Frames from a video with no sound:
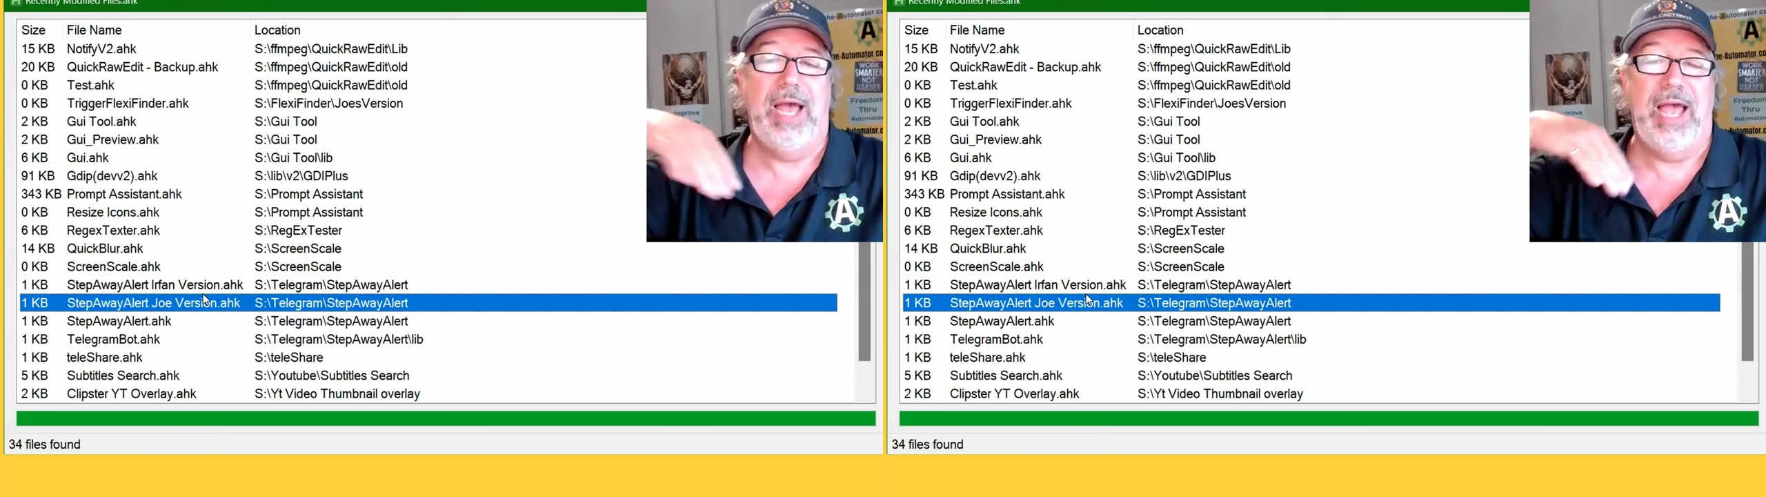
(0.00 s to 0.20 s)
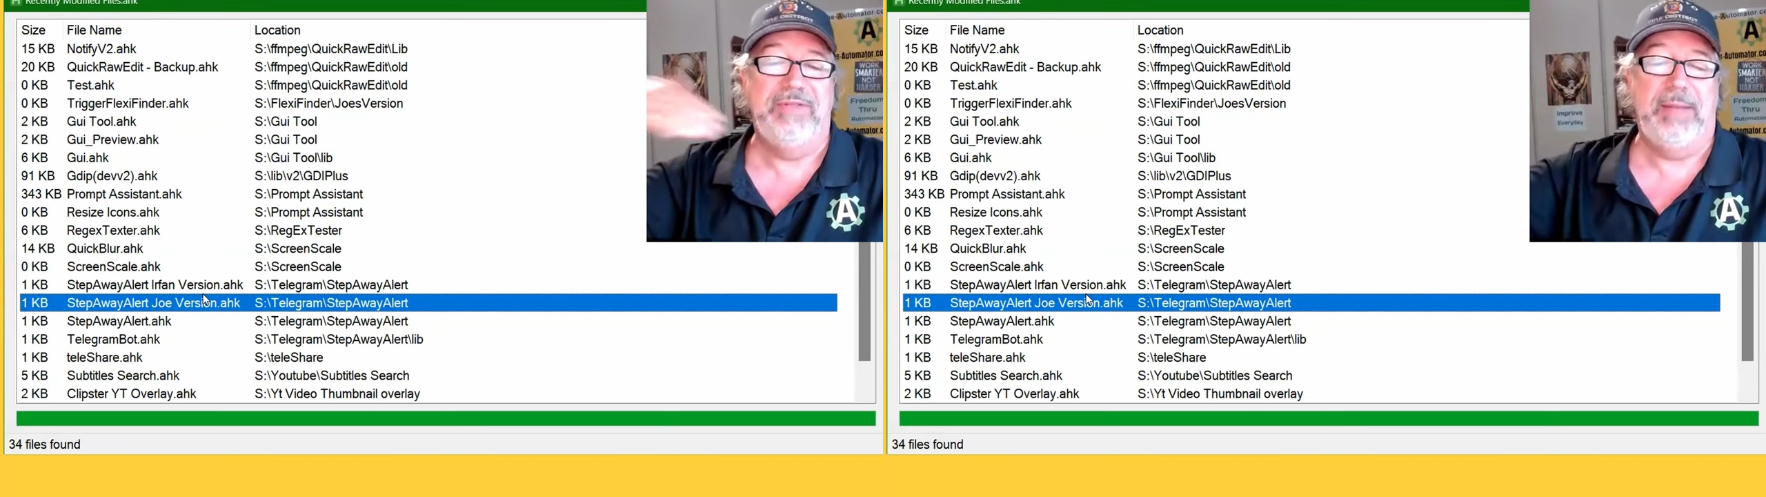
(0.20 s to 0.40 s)

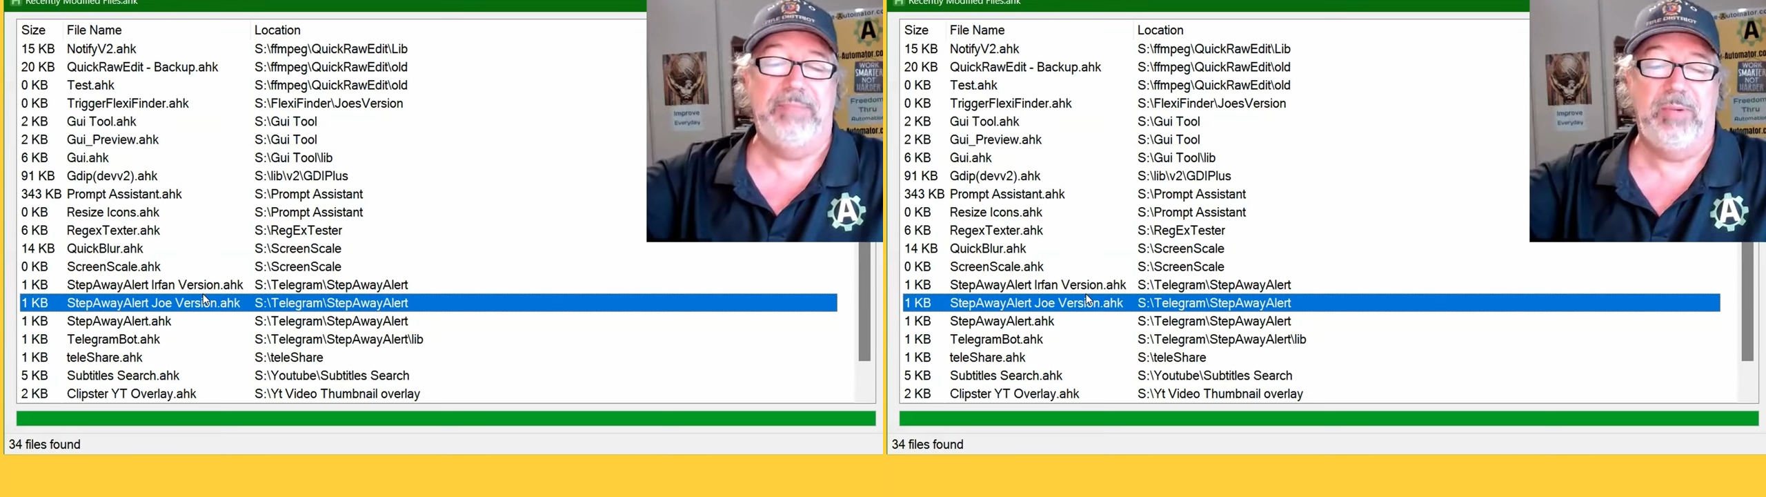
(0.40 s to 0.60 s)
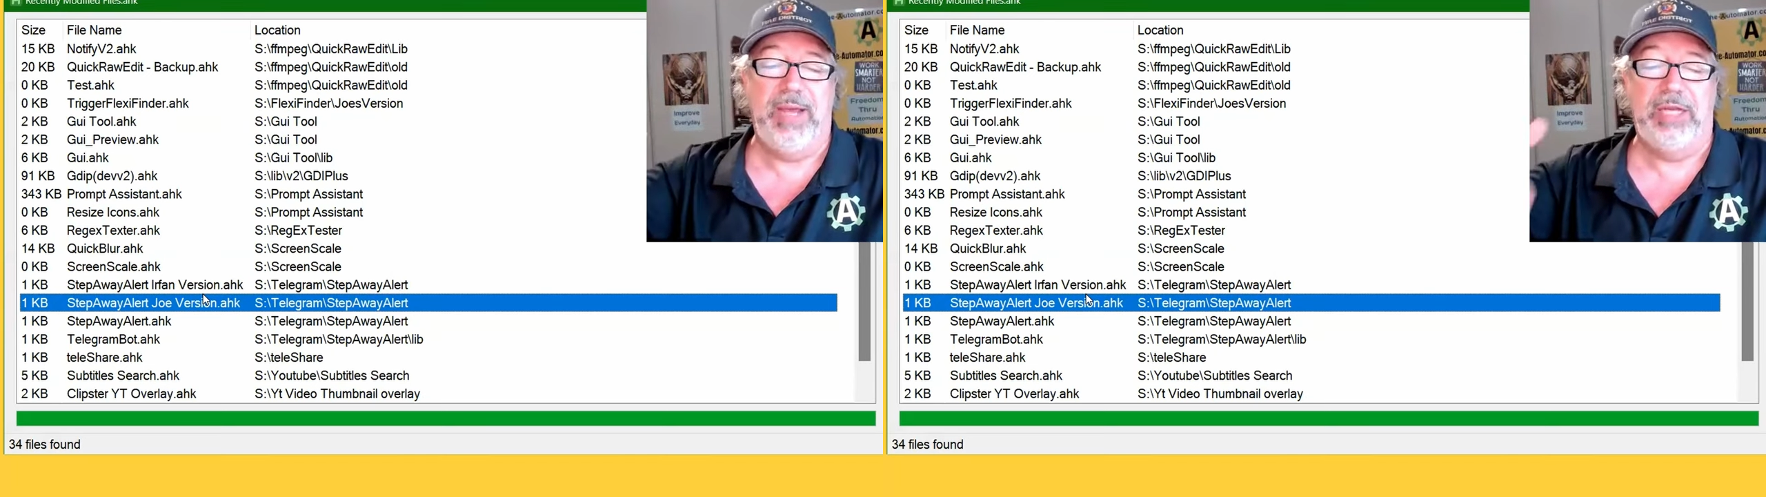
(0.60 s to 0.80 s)
I've
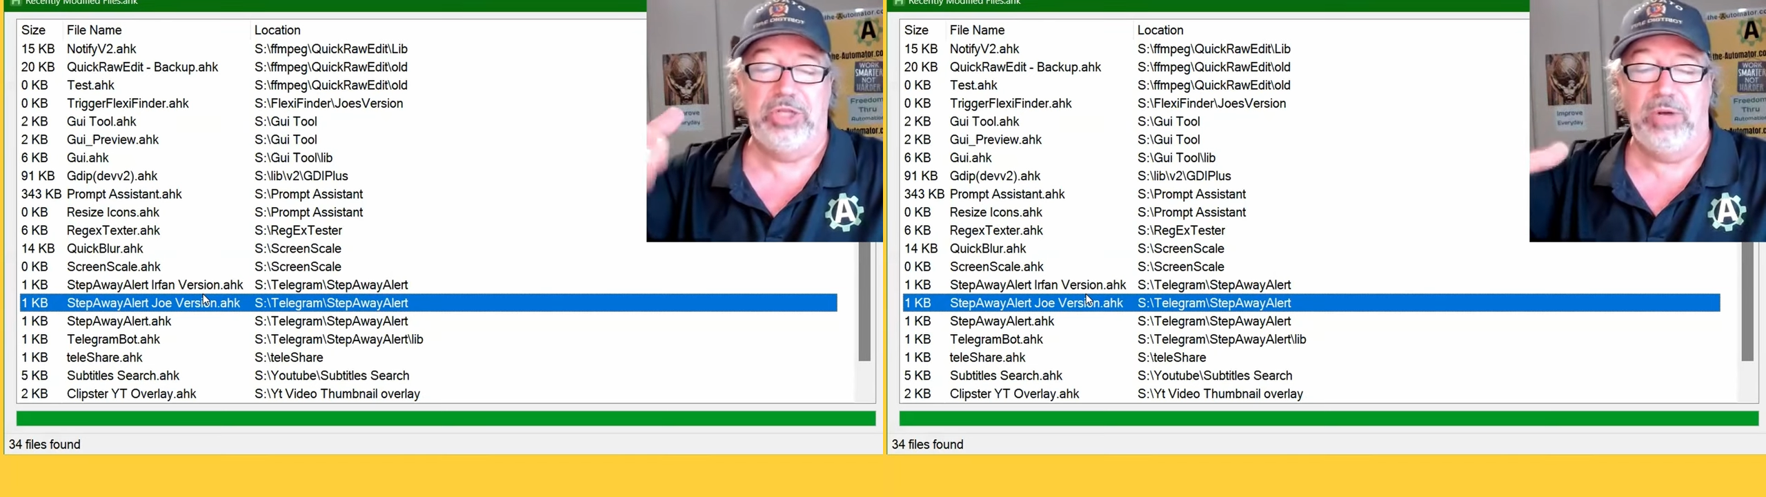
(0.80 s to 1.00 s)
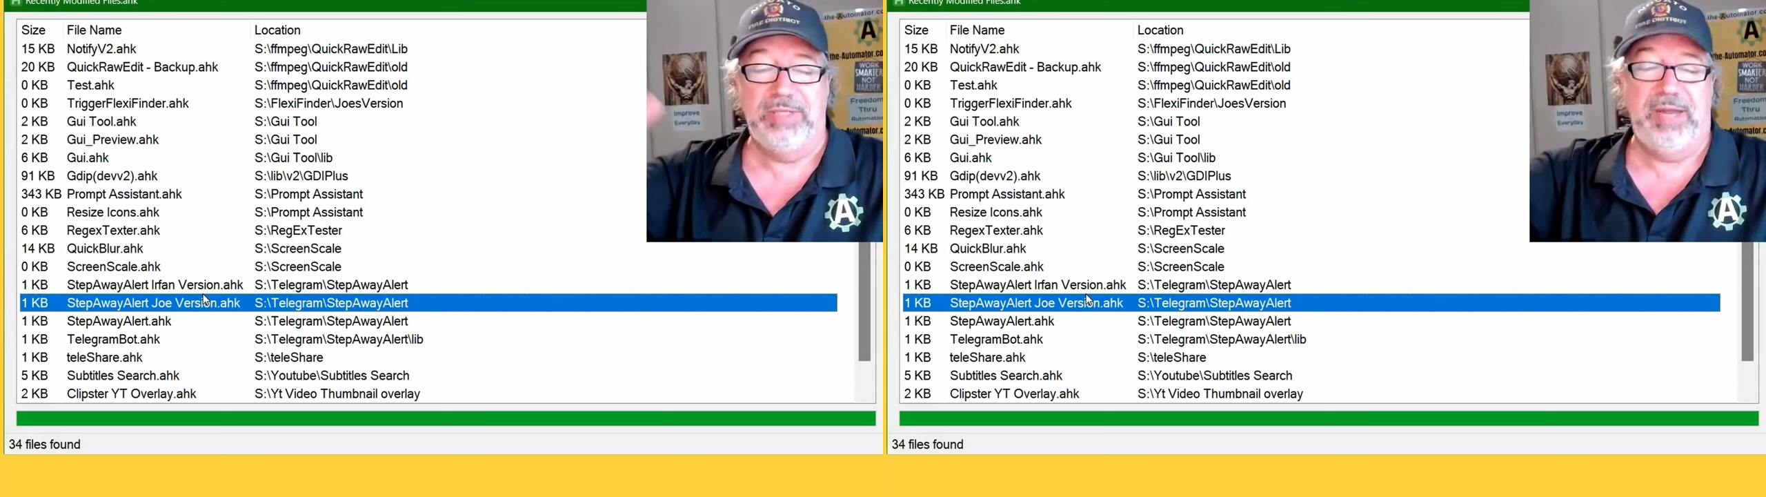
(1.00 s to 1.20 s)
stepped away,
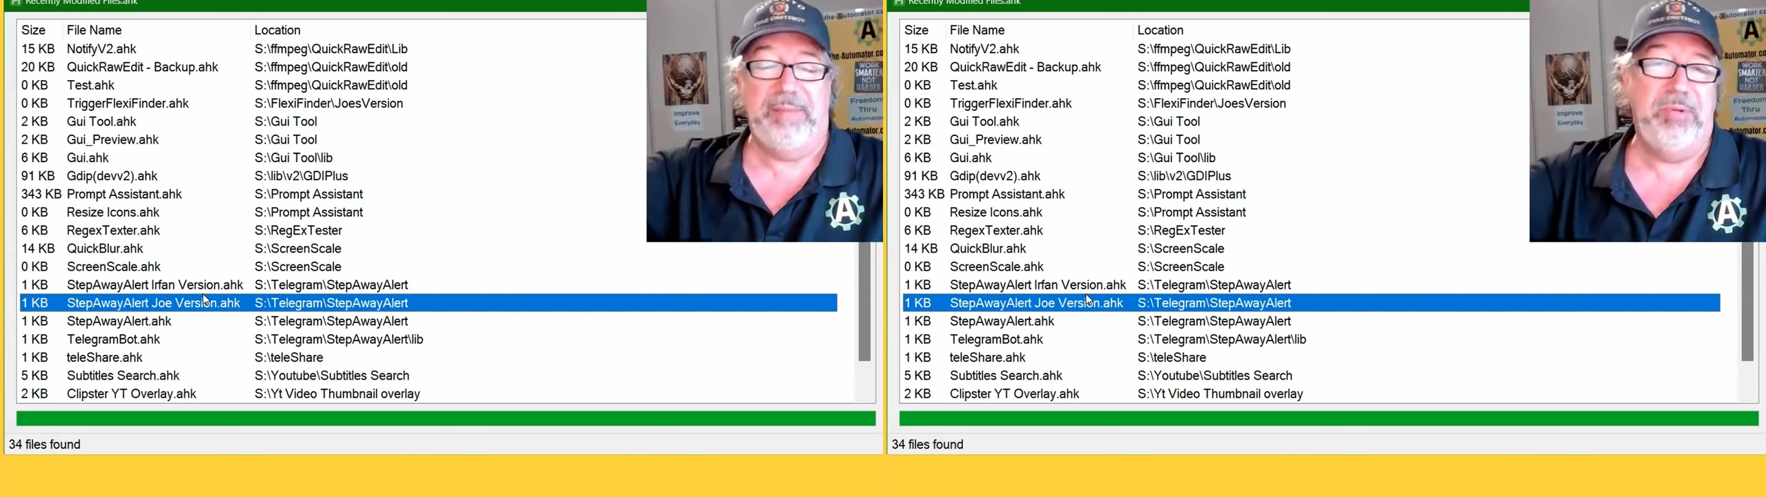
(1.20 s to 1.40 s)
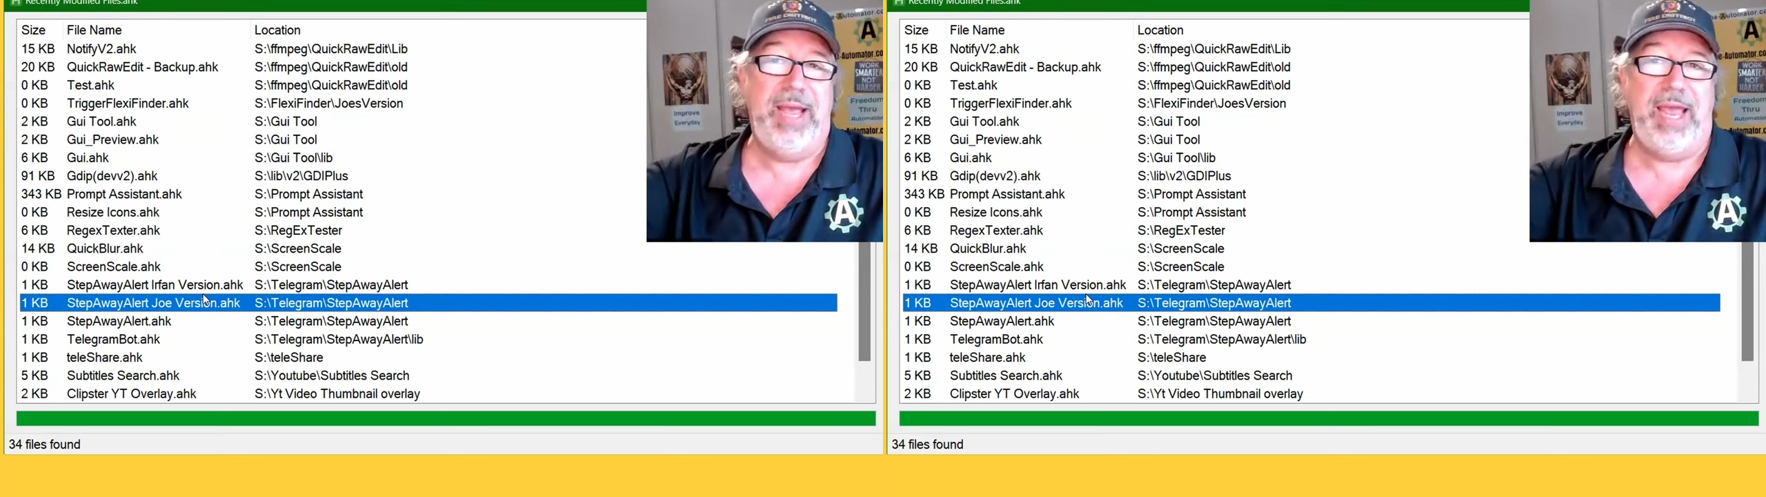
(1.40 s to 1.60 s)
Joe has
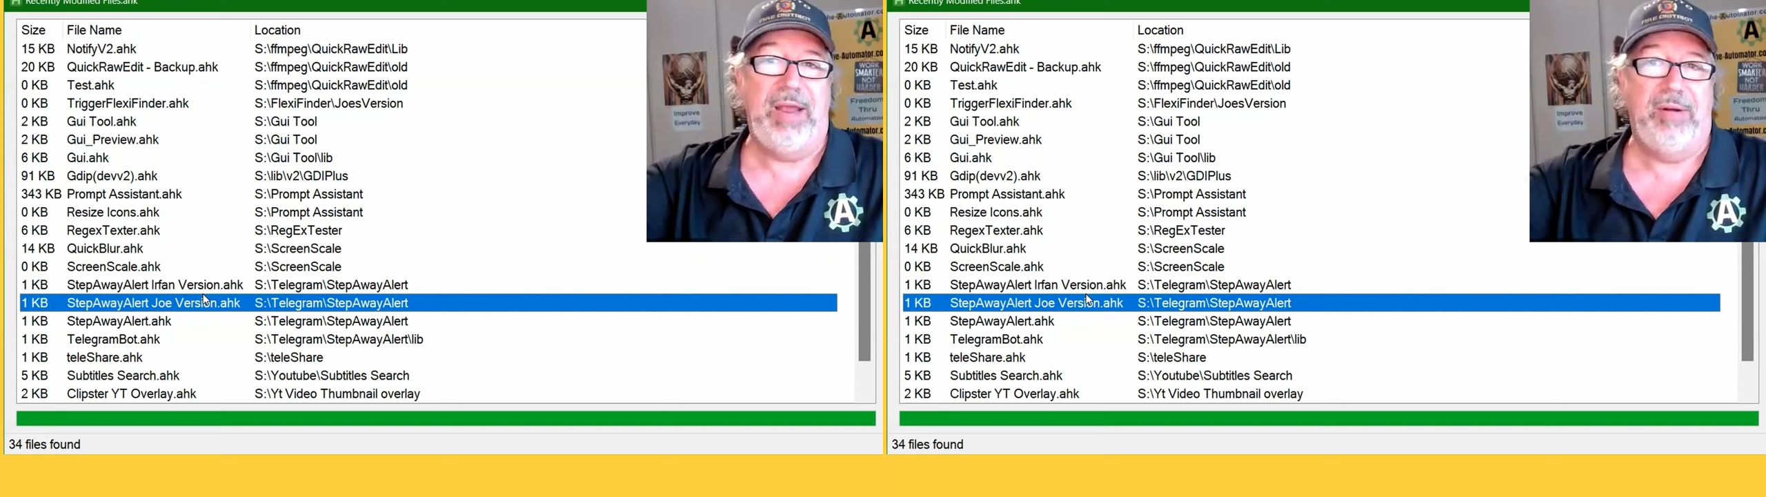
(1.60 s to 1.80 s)
stepped away,